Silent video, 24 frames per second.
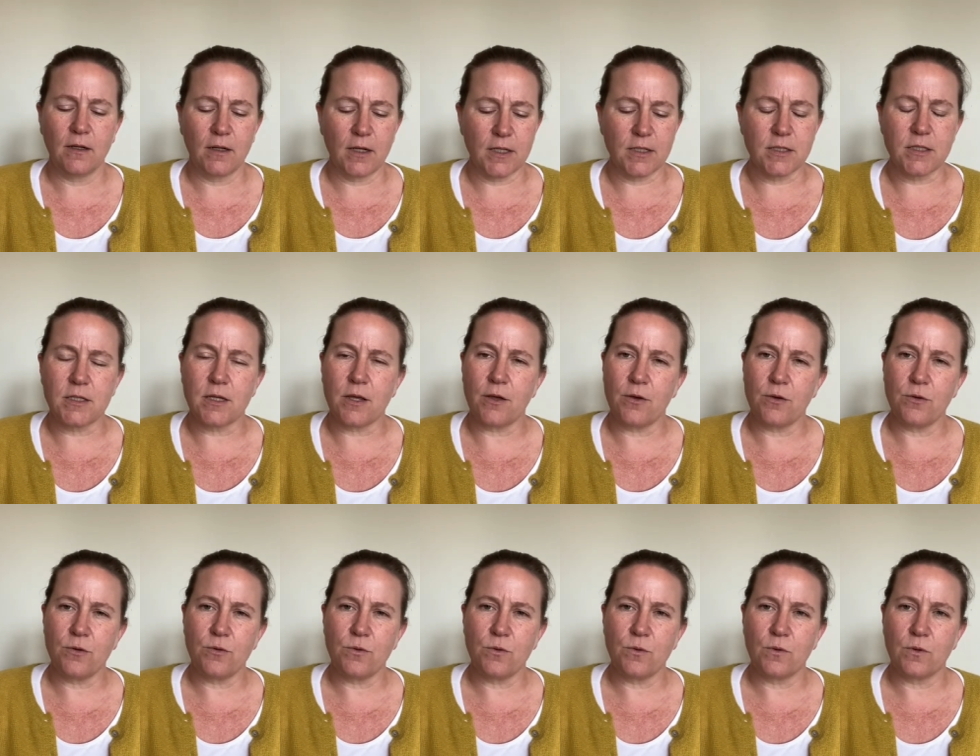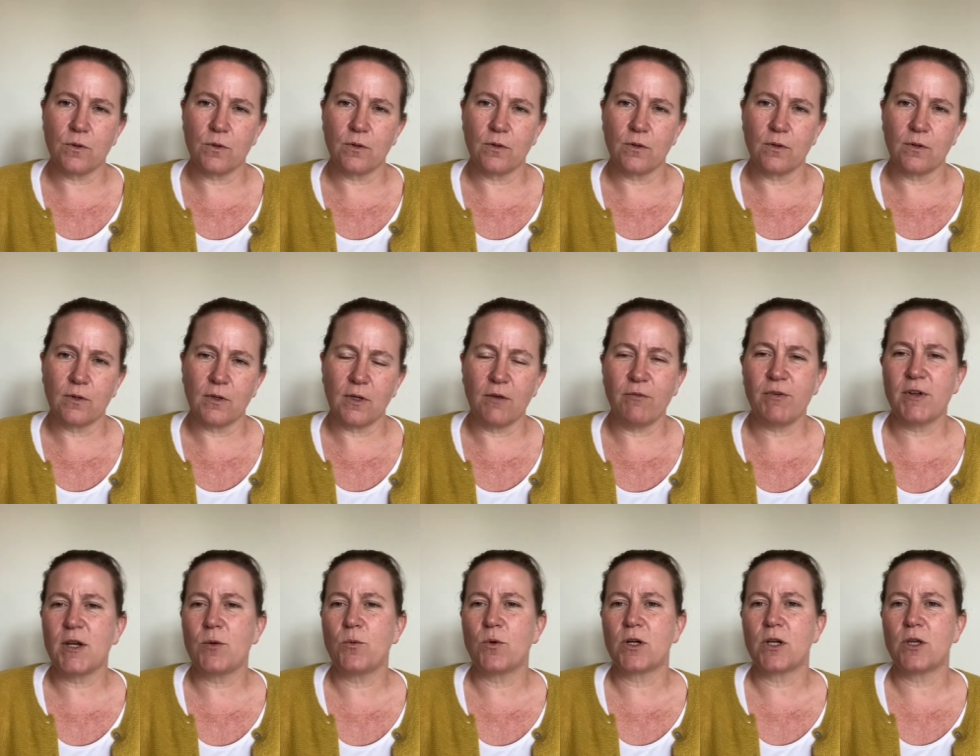And so if
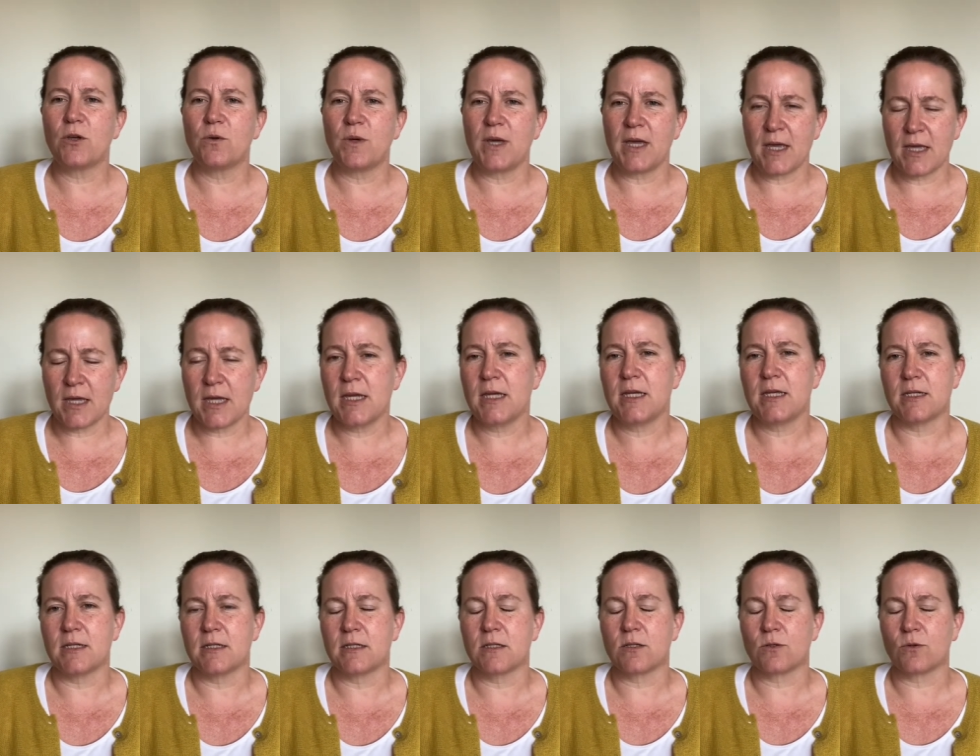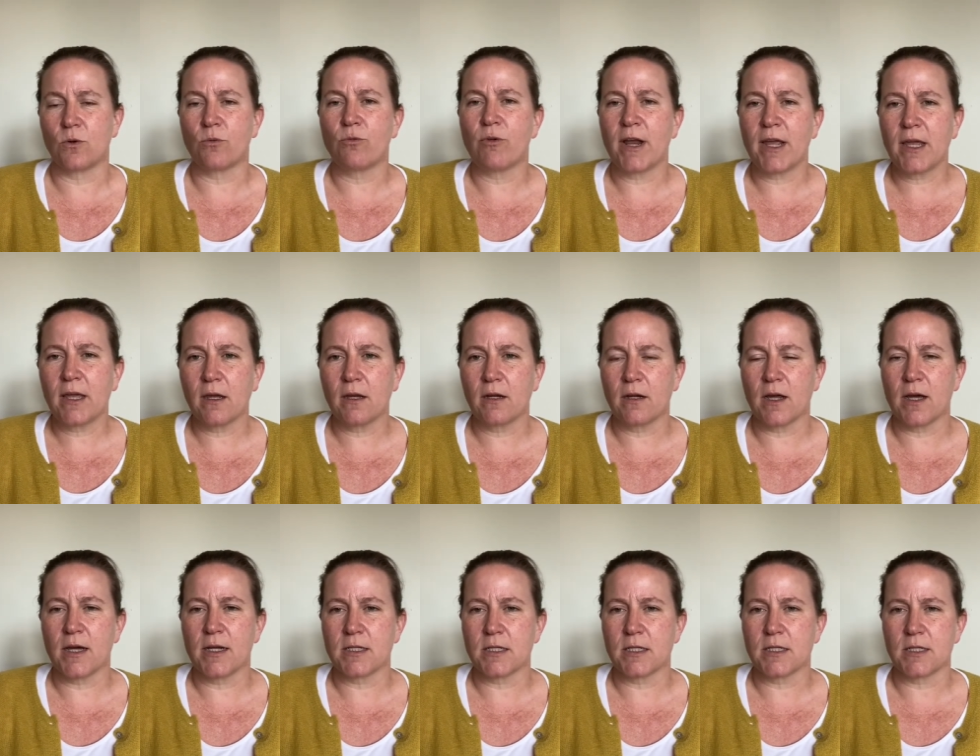anyone who is or
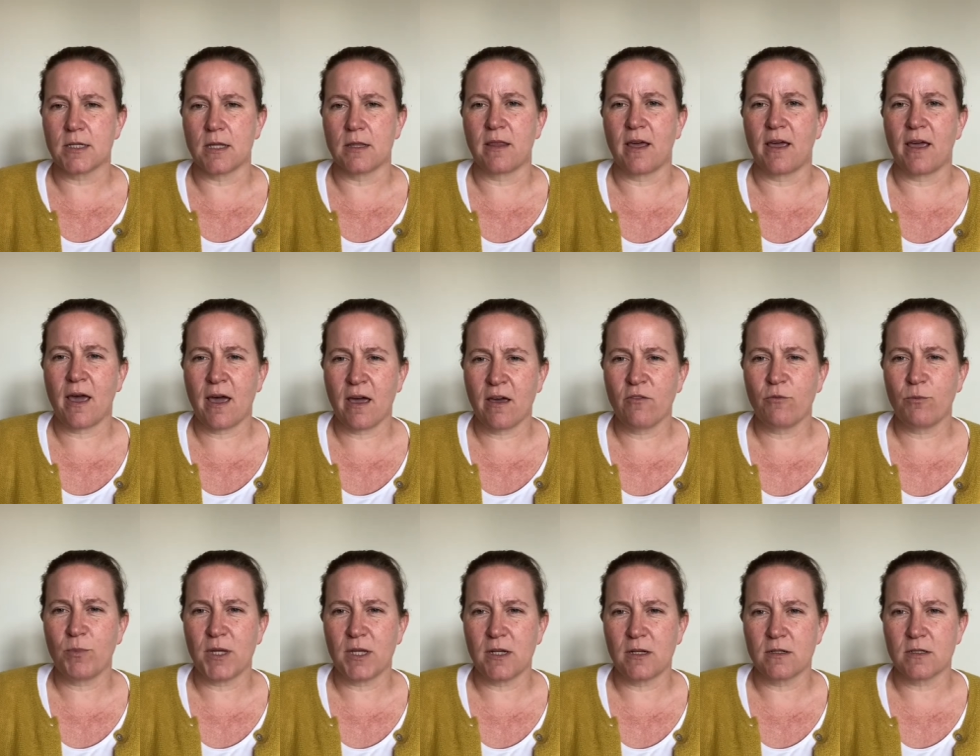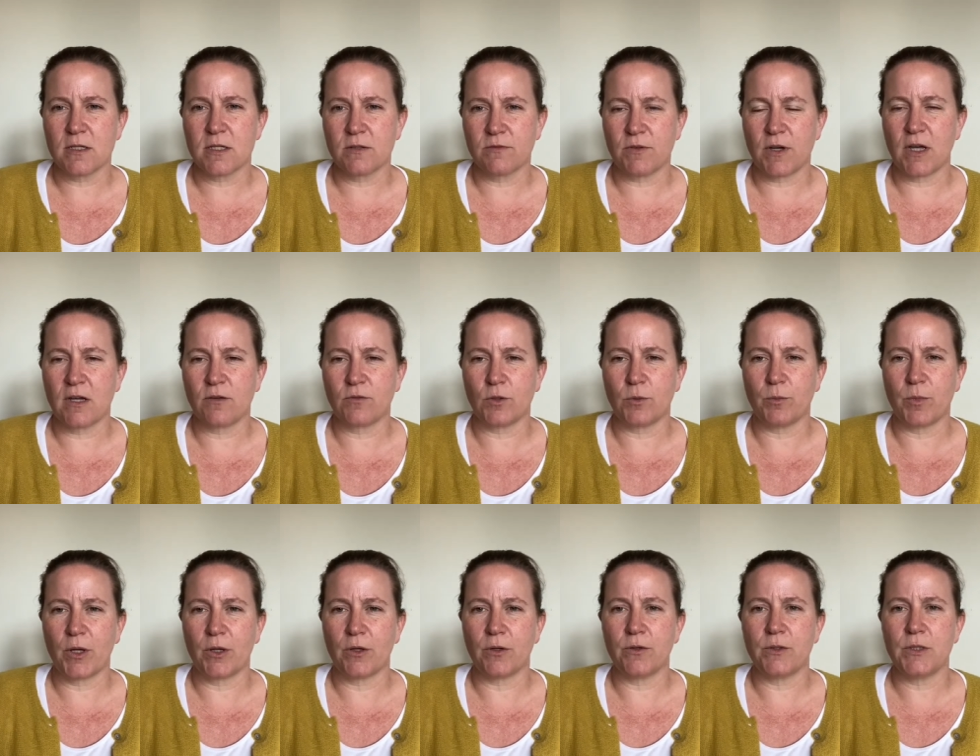recognises that they have been in survival
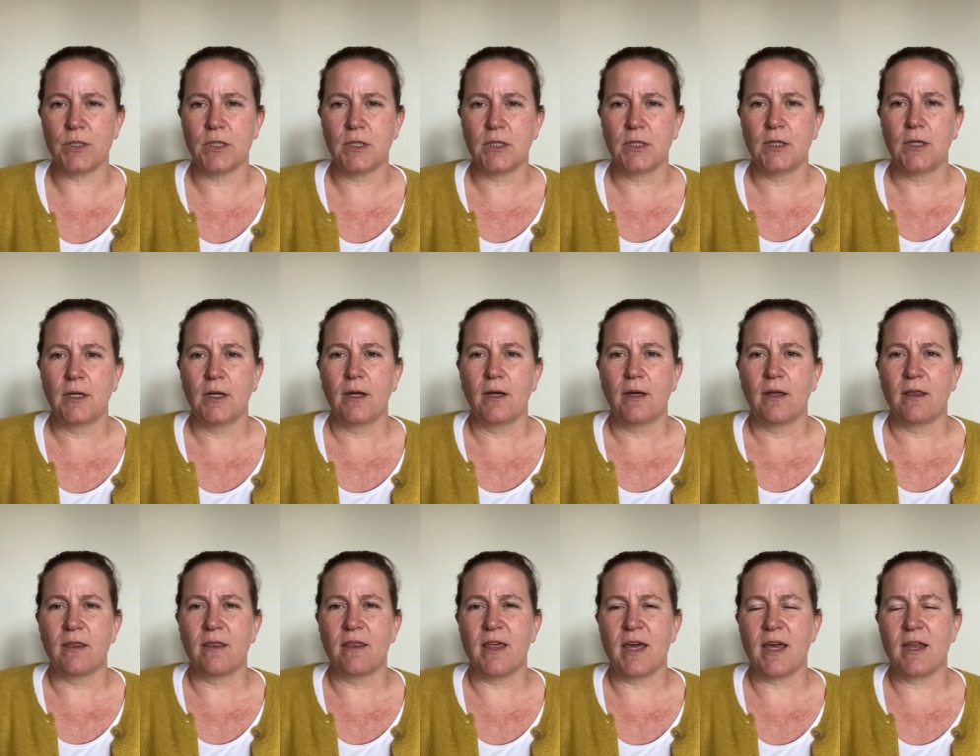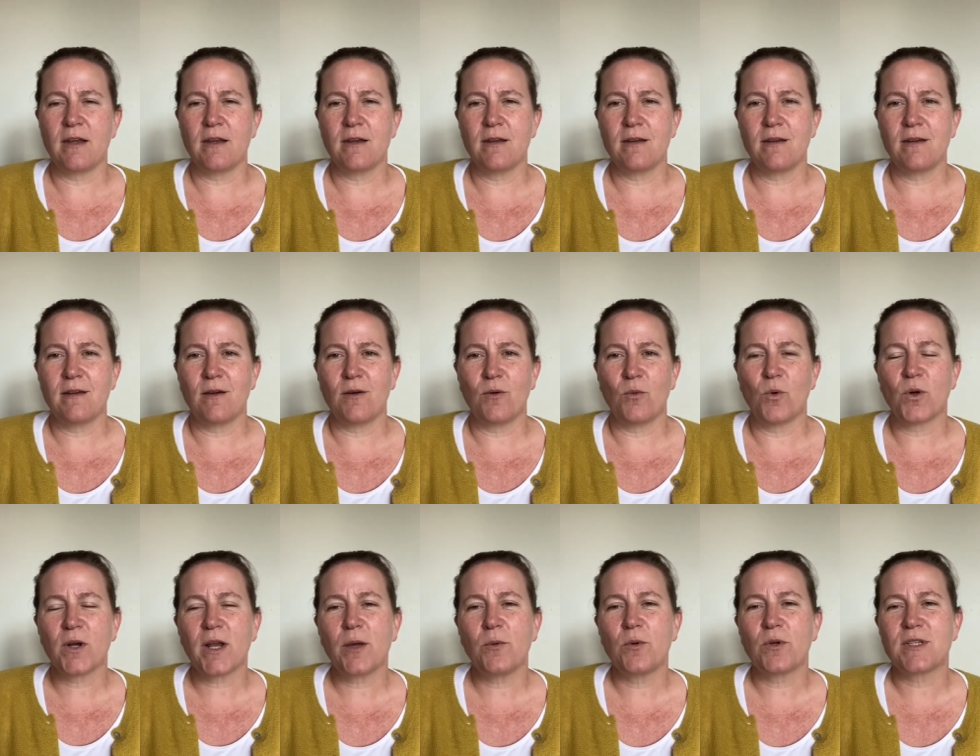mode, then
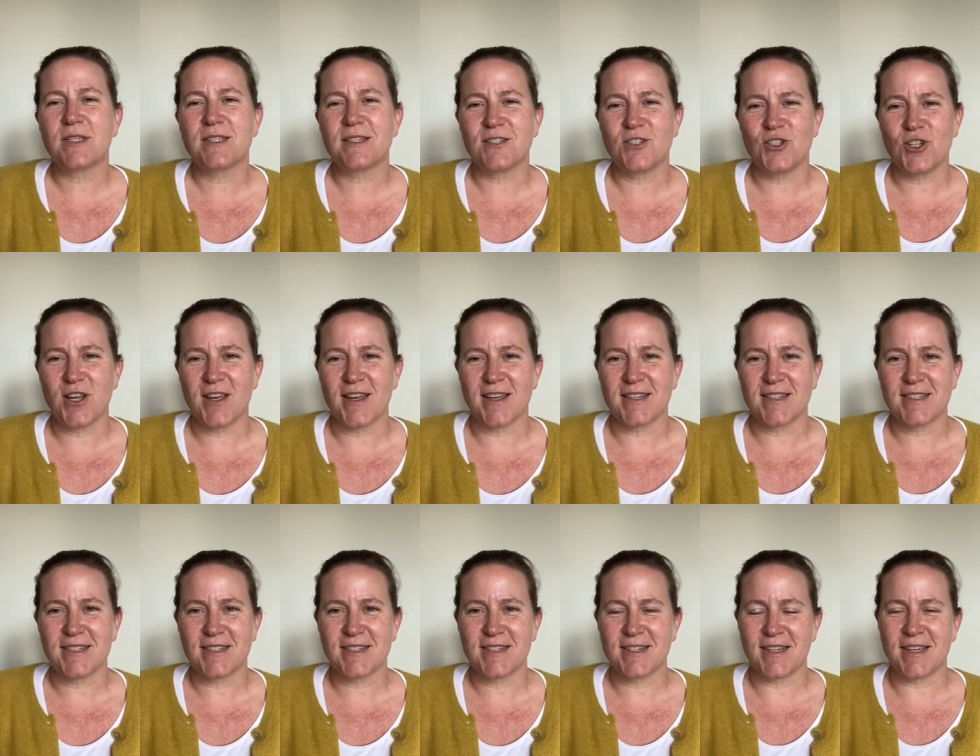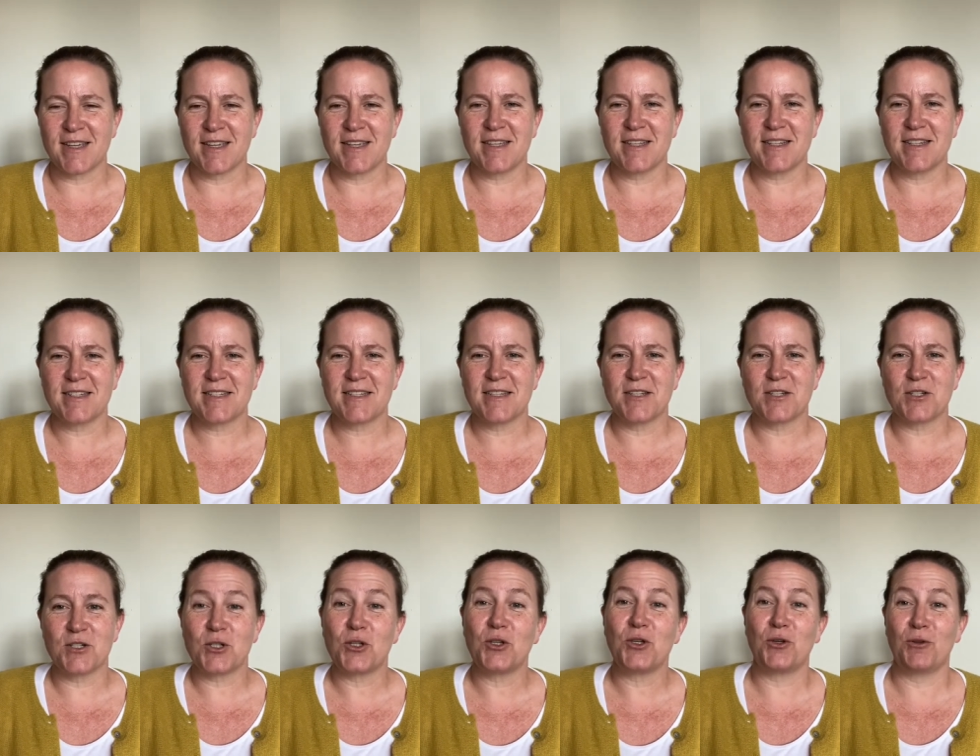what I would suggest is
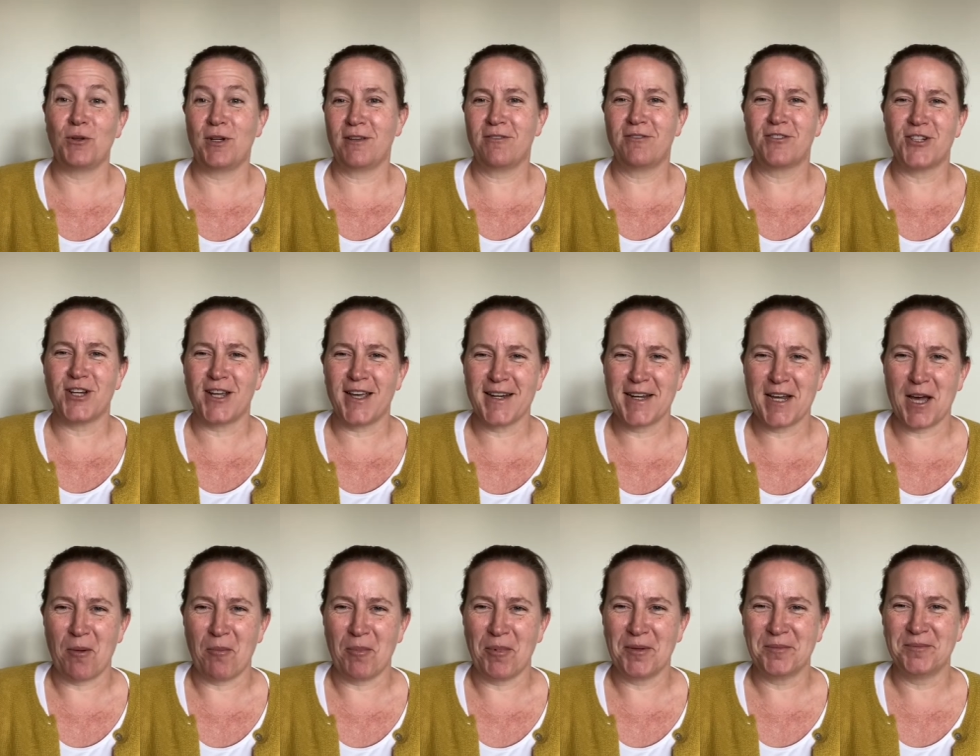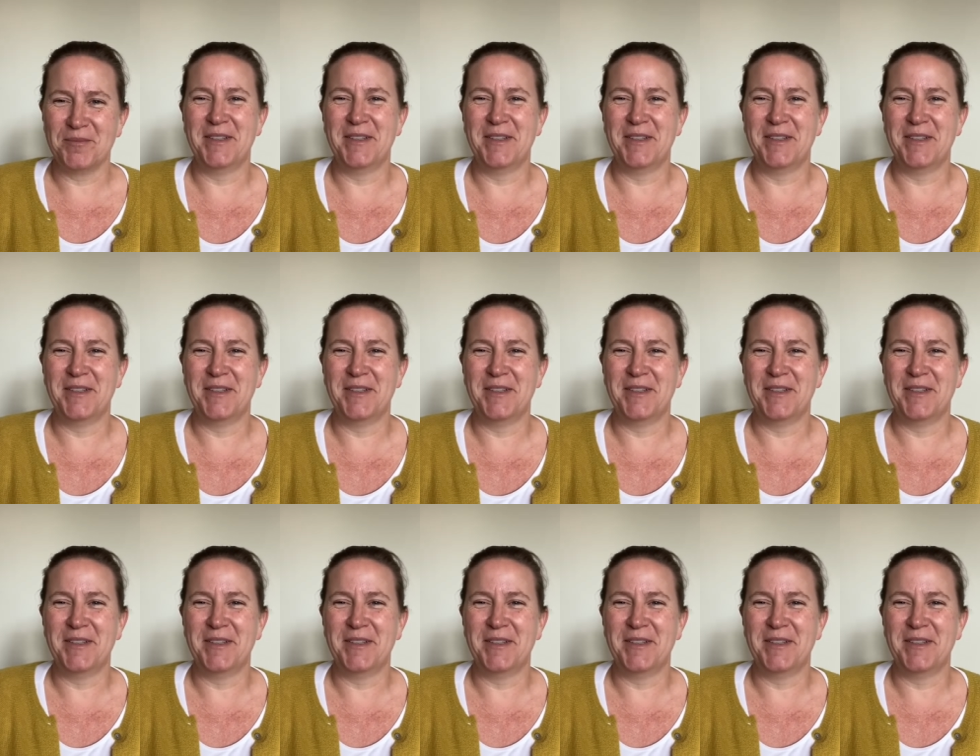that you lift your head up,